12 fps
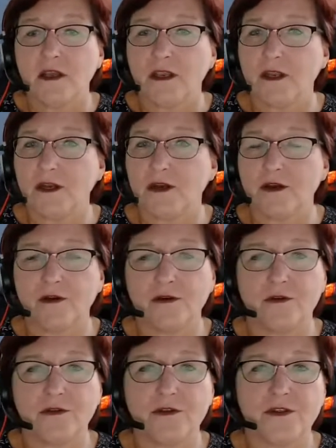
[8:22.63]

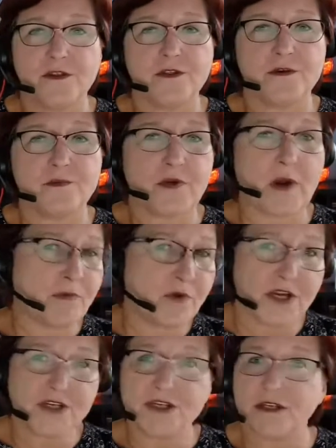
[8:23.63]
the
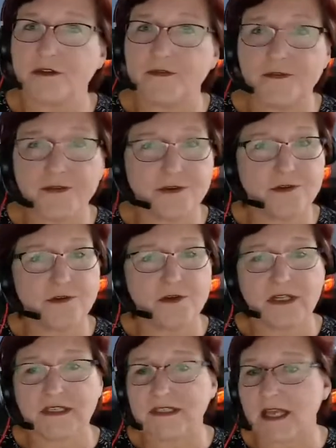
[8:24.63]
preparation of food
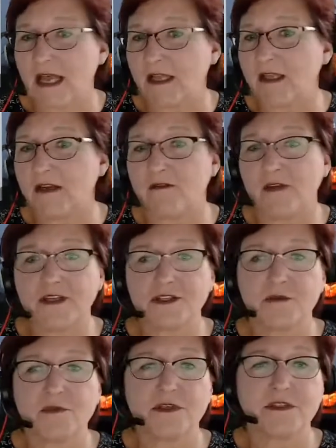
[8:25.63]
and salad and
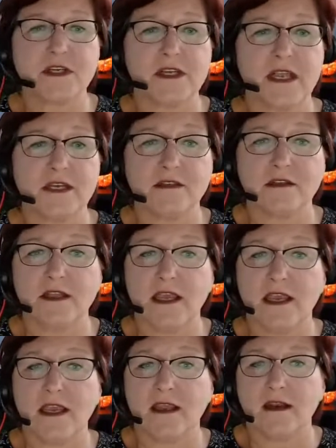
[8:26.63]
vegetables could get
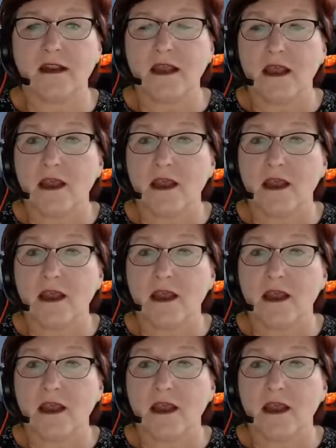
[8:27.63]
delayed,